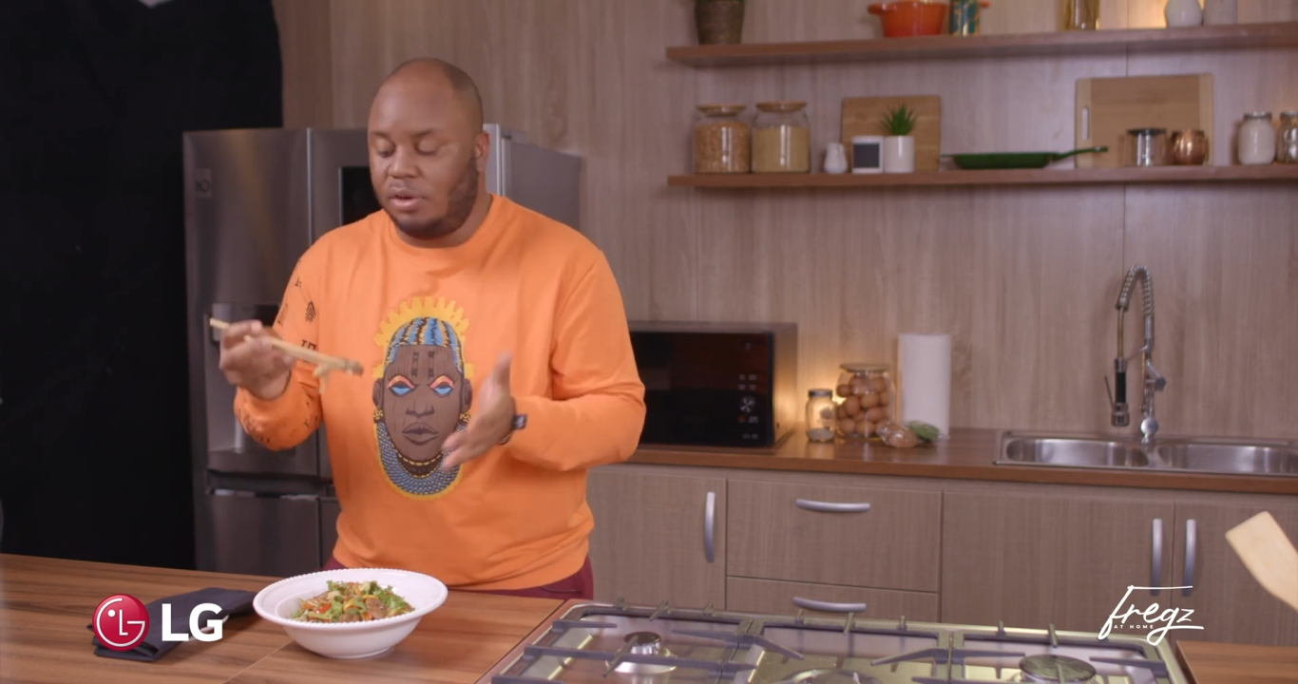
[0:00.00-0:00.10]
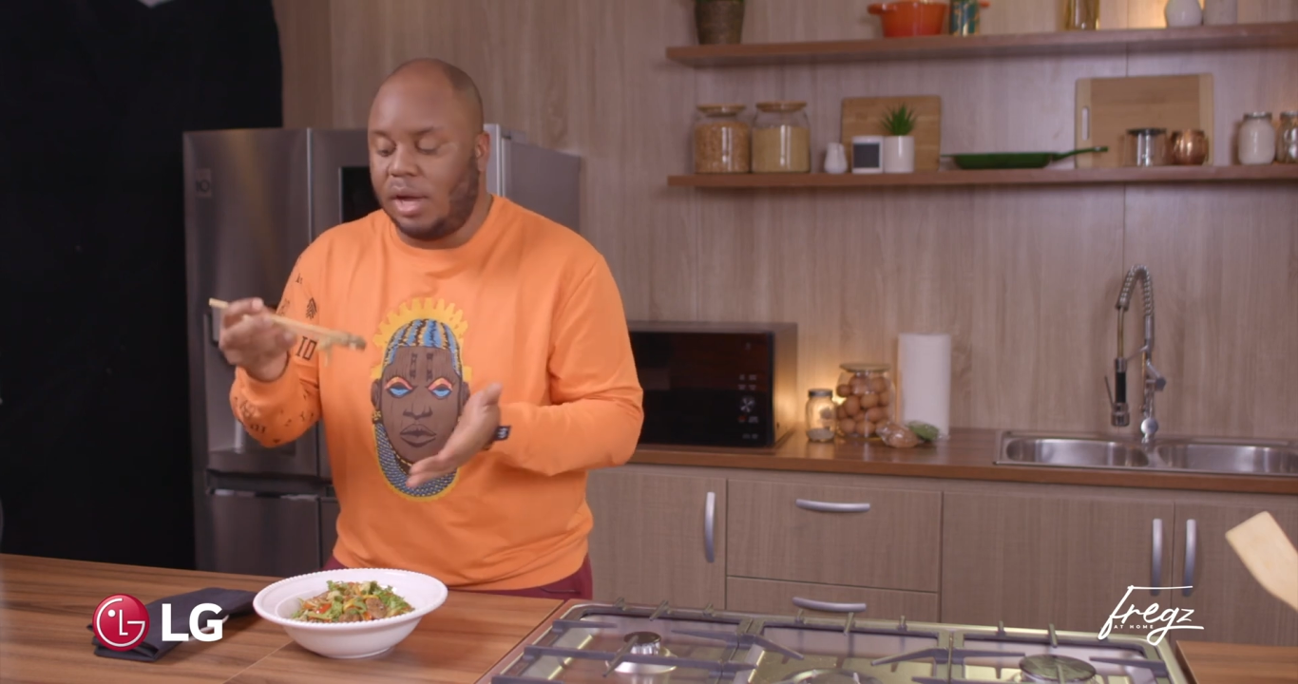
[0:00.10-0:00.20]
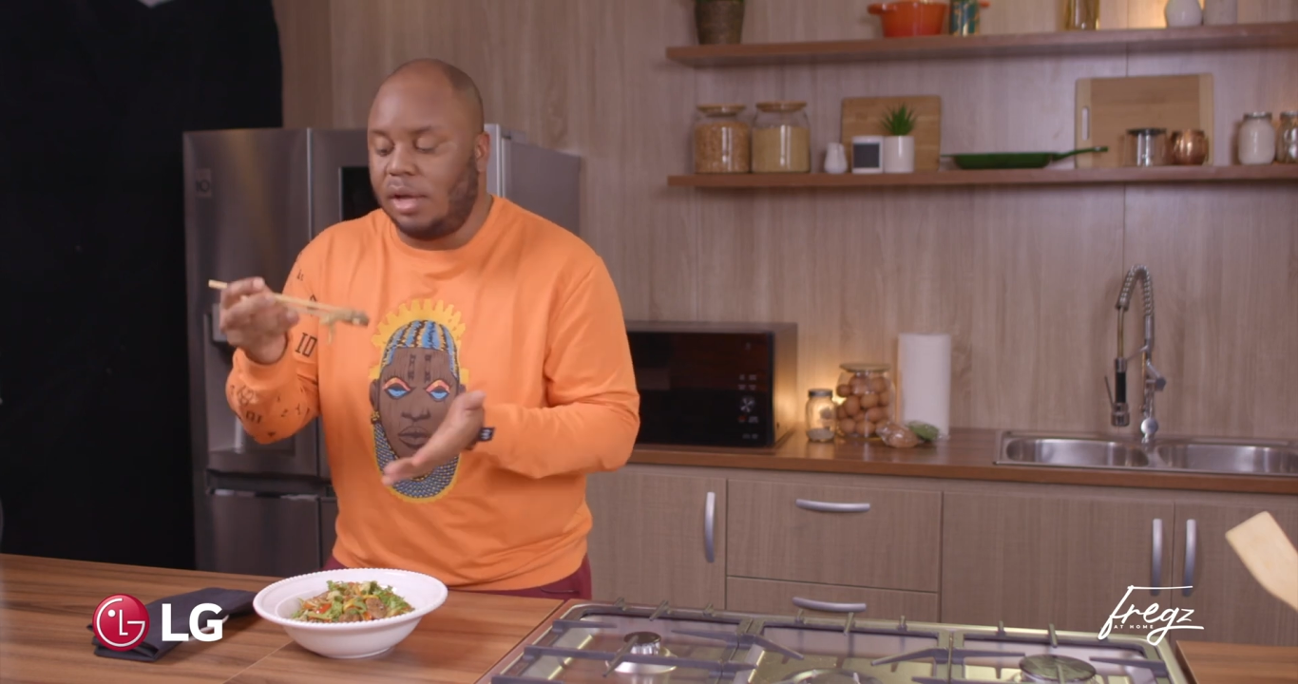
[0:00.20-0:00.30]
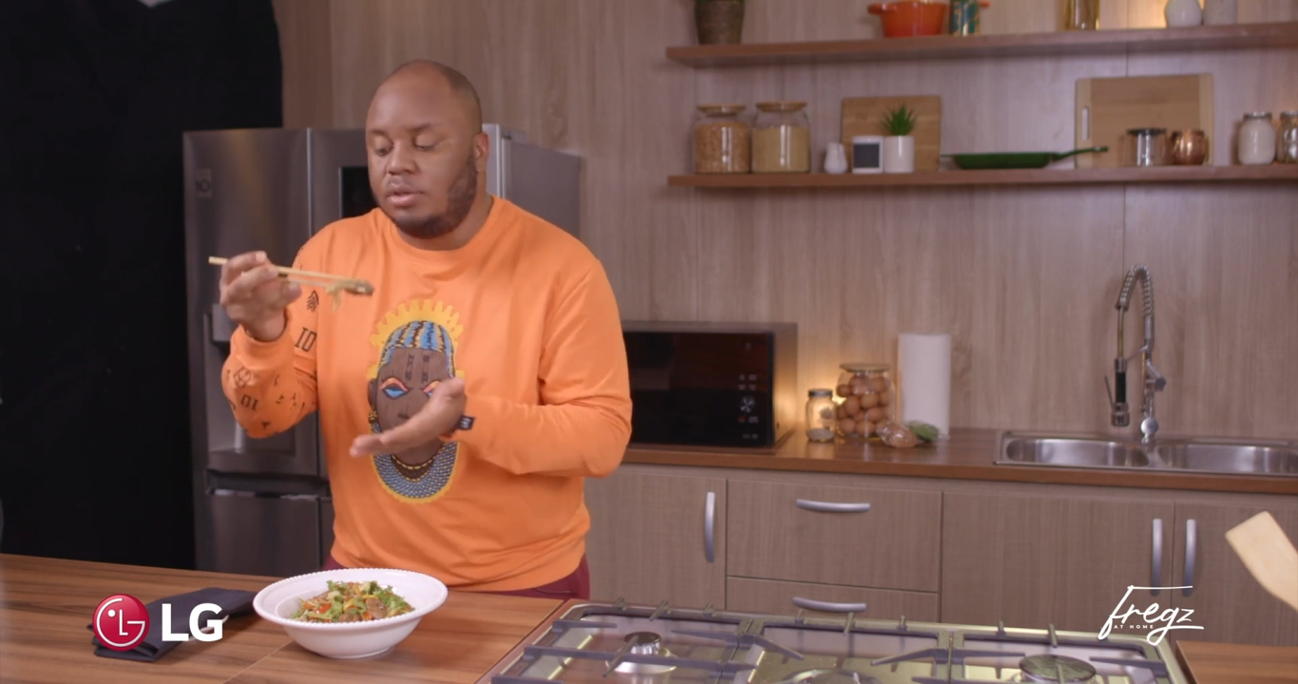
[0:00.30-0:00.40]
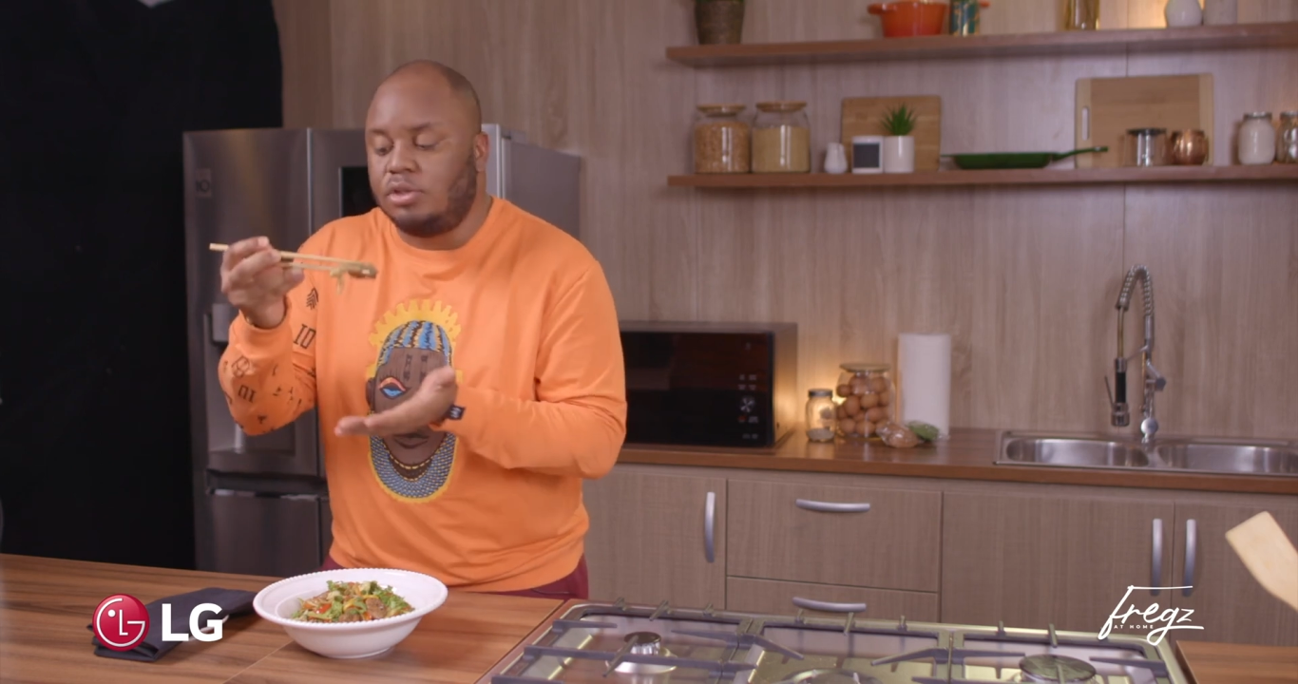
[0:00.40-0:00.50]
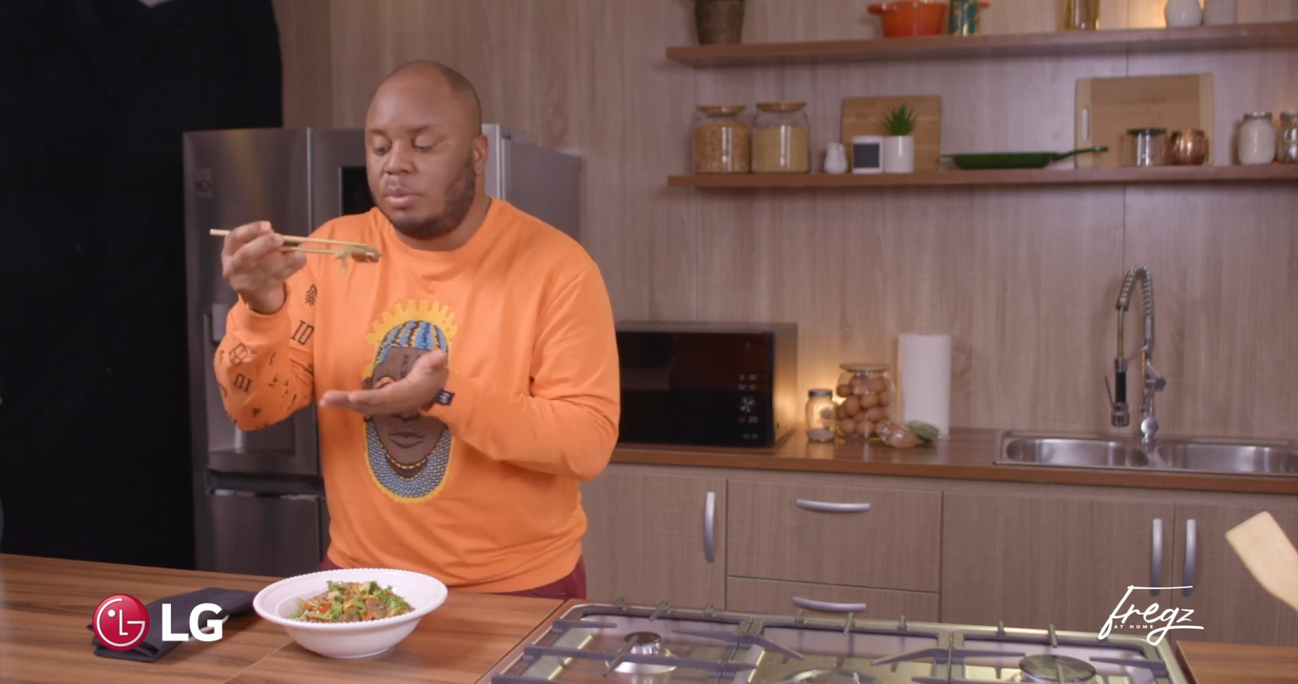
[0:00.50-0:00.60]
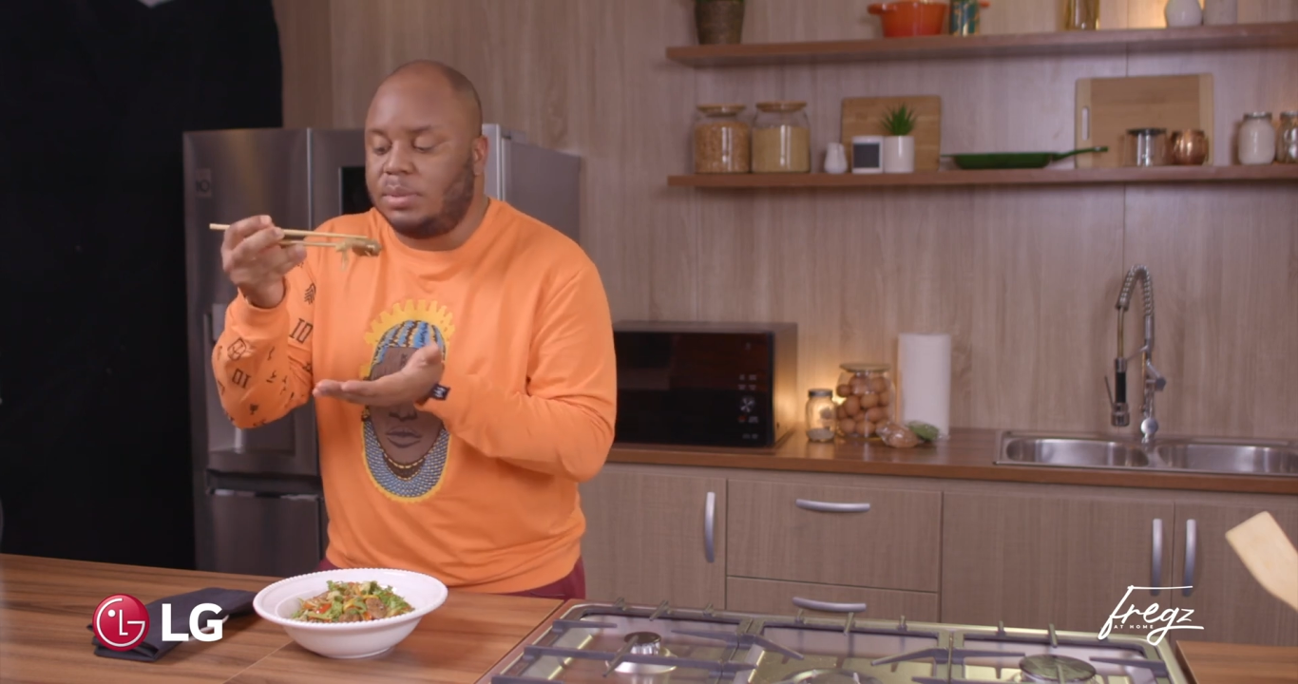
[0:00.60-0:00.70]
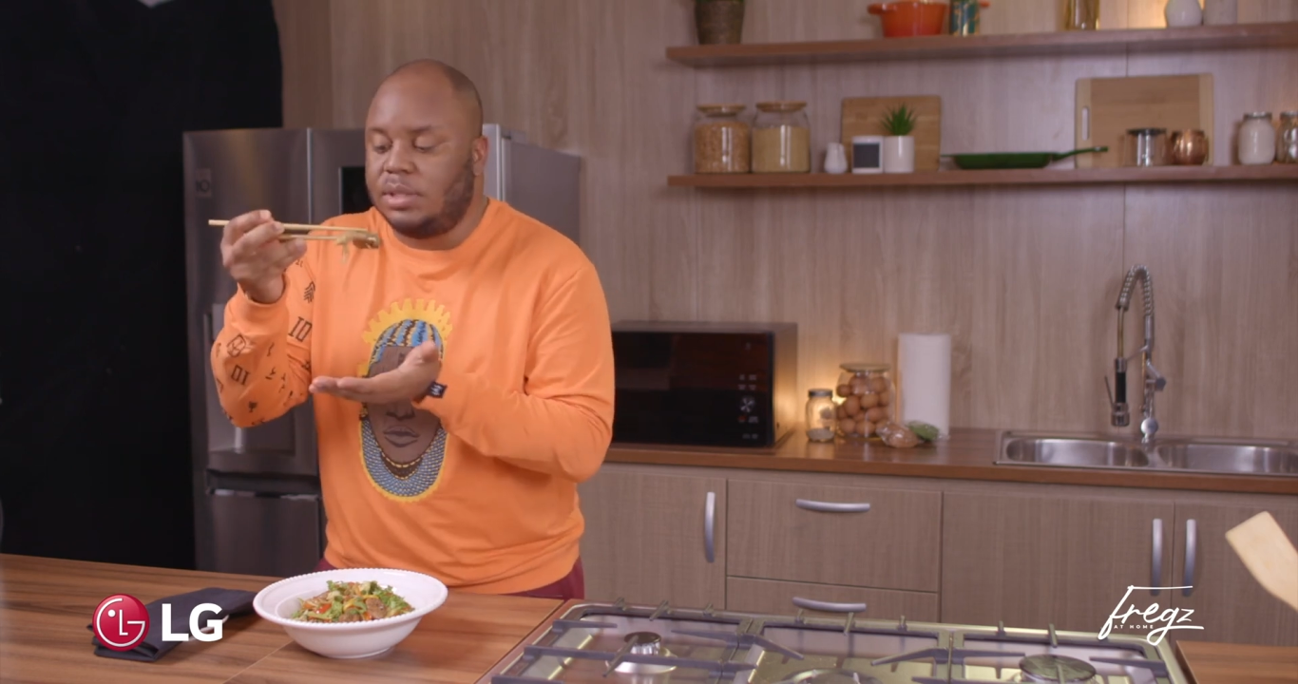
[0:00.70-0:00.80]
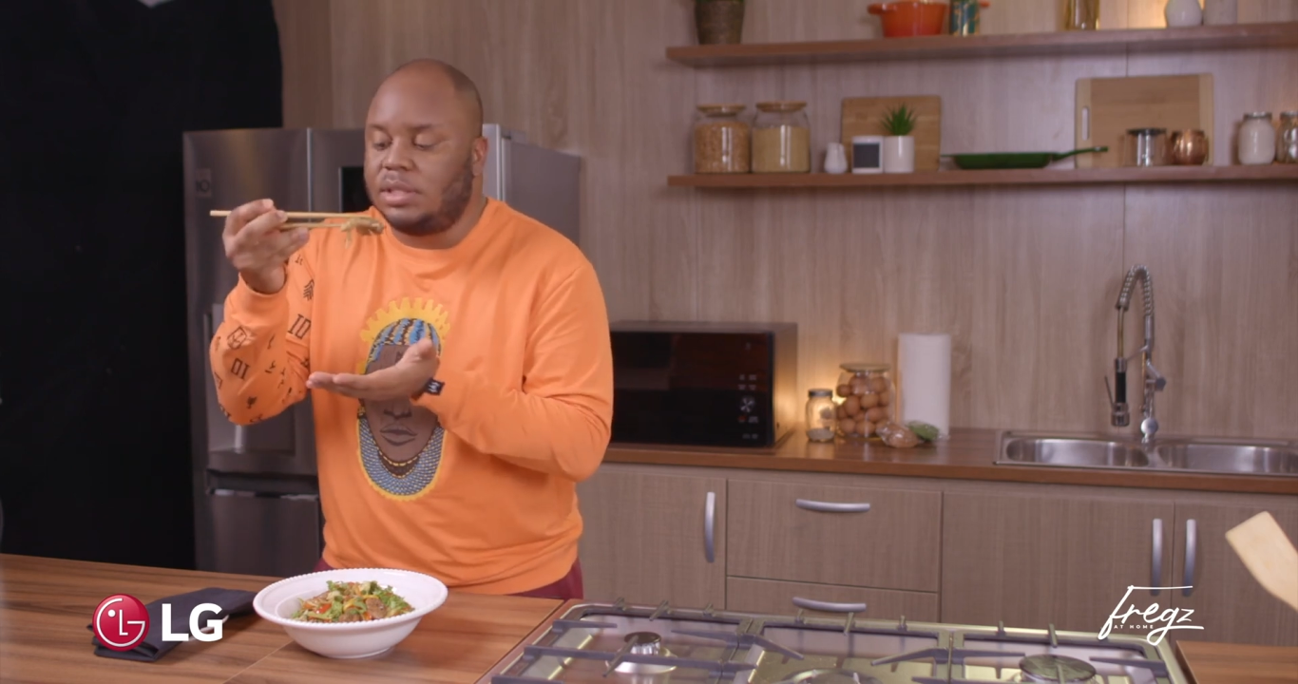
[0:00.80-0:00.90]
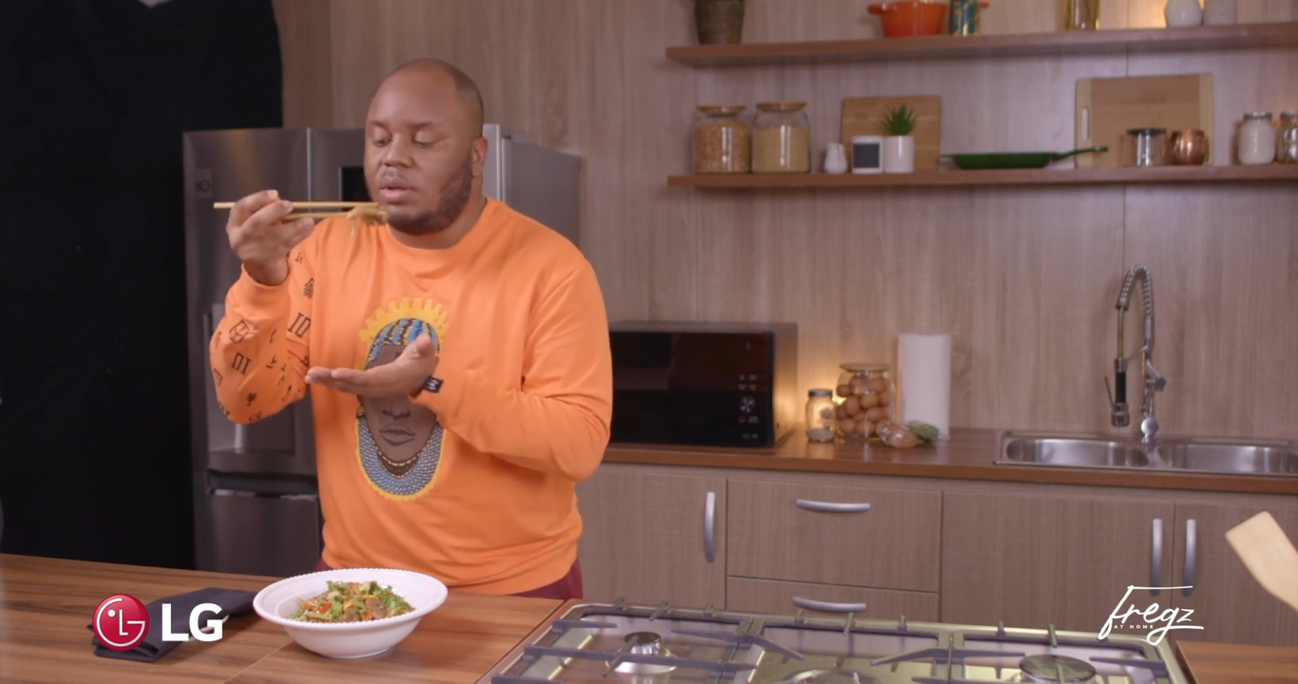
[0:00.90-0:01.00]
you can't use
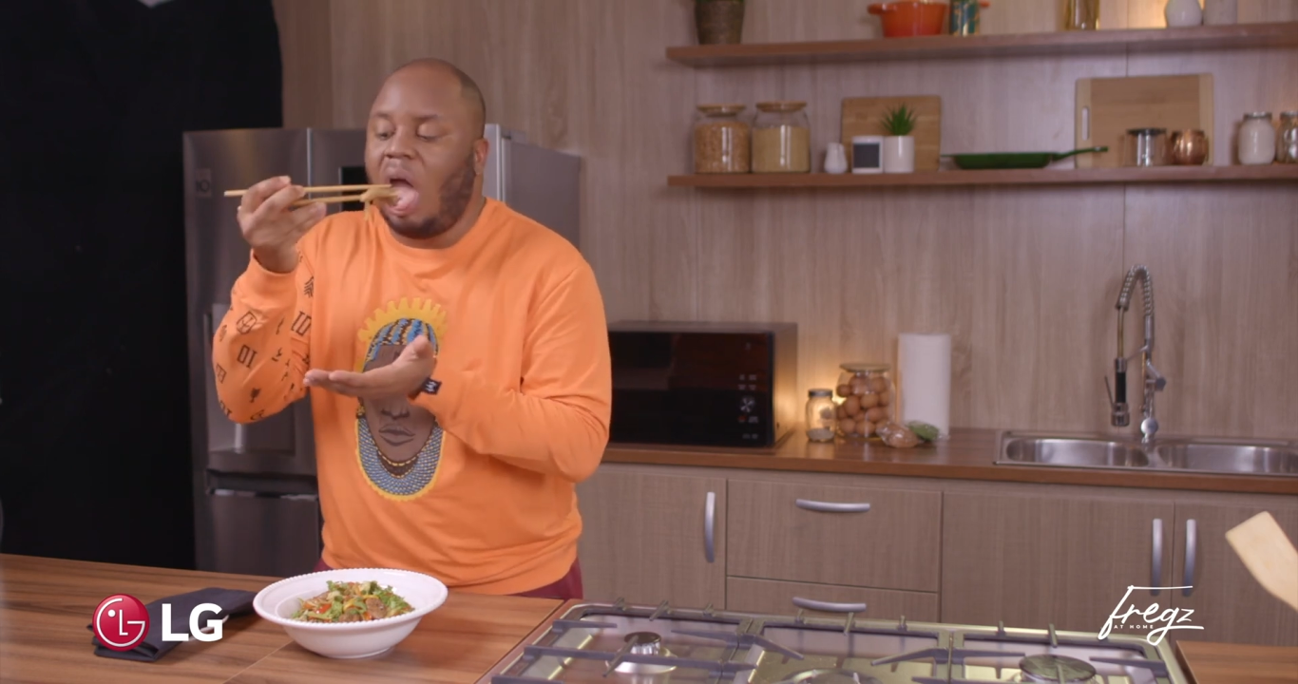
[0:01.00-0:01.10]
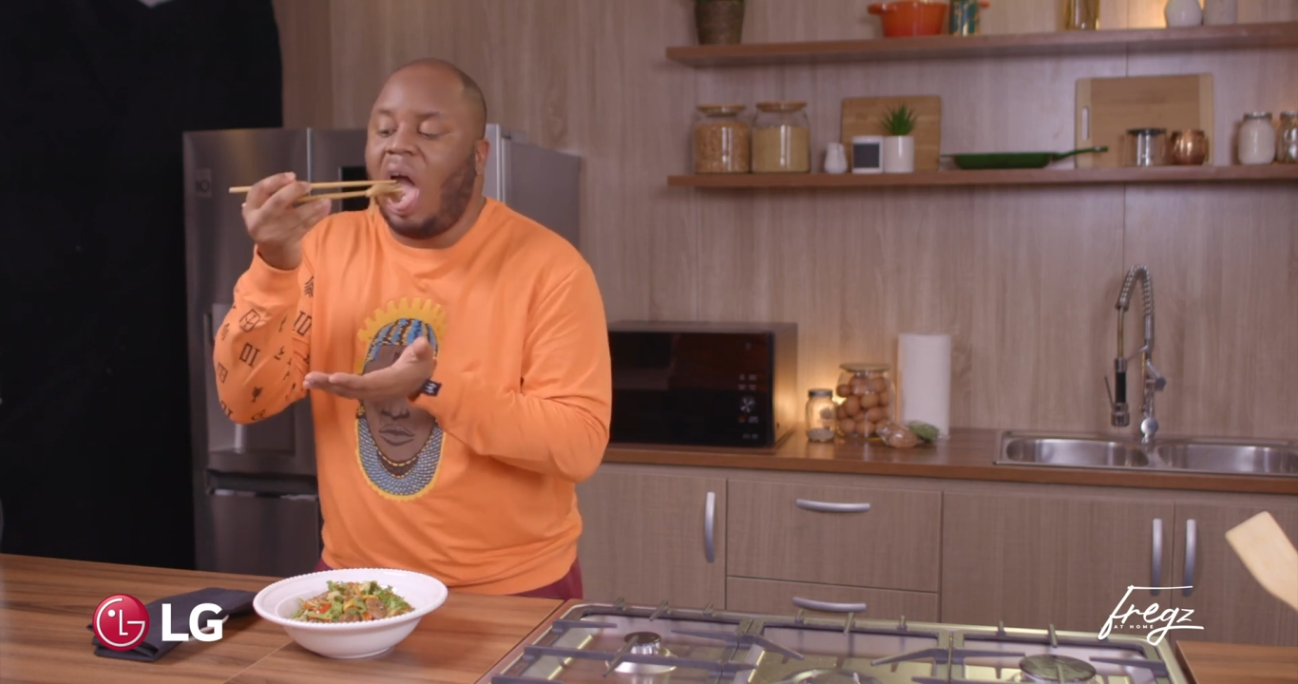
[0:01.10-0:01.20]
chopsticks.